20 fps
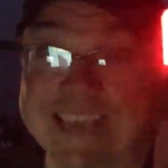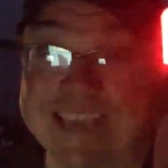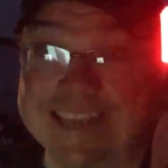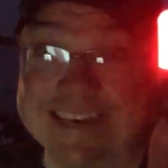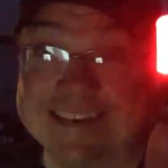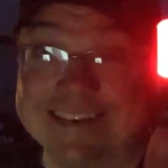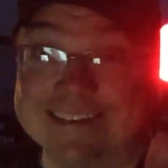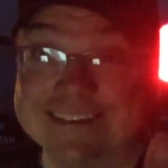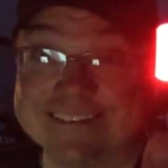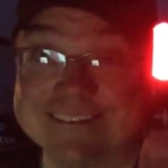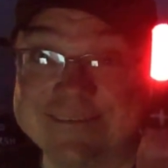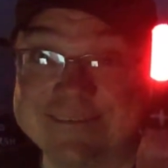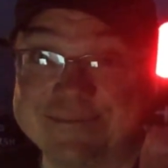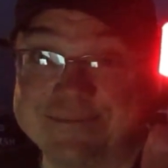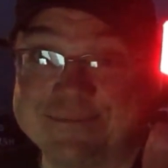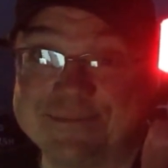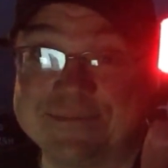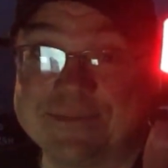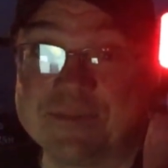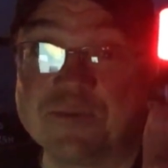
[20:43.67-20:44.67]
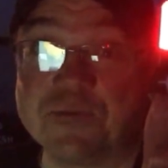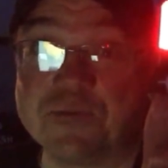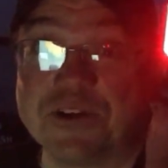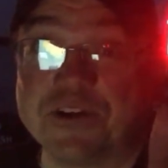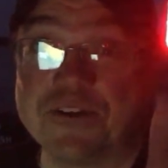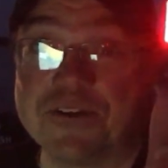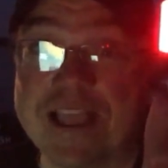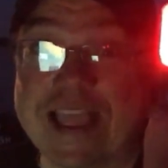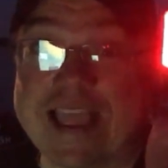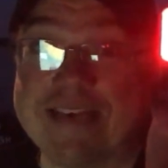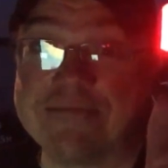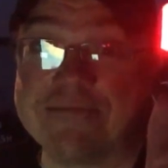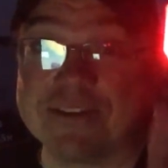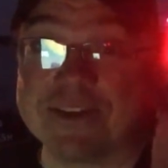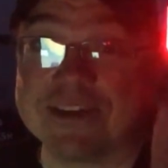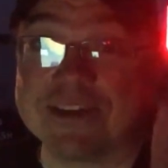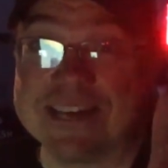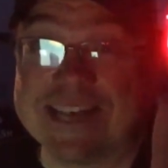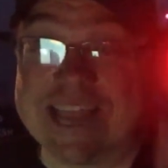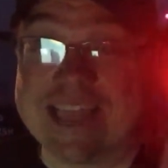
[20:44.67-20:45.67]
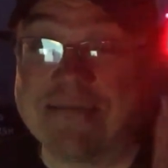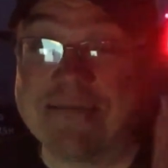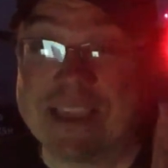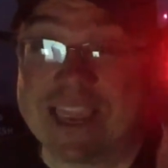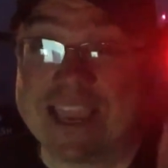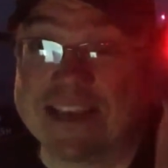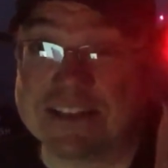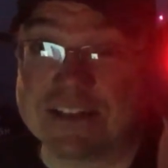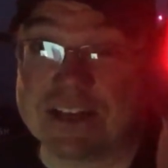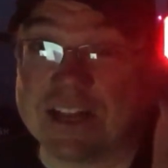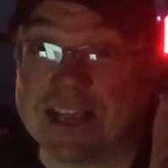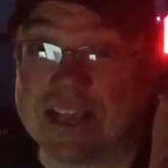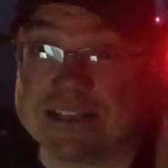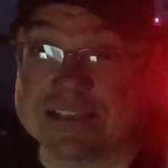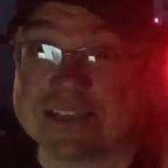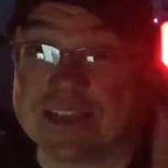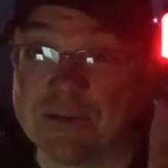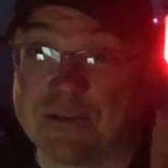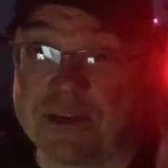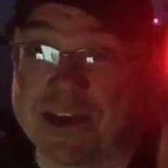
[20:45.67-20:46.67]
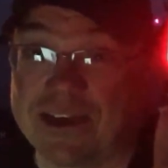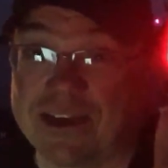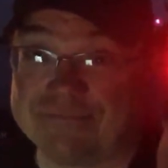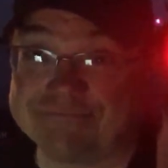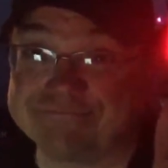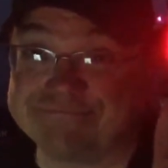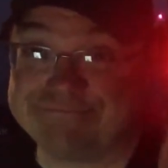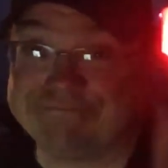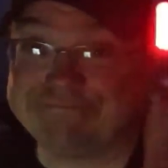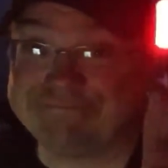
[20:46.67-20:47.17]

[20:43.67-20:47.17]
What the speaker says: and when your navigation lights go out,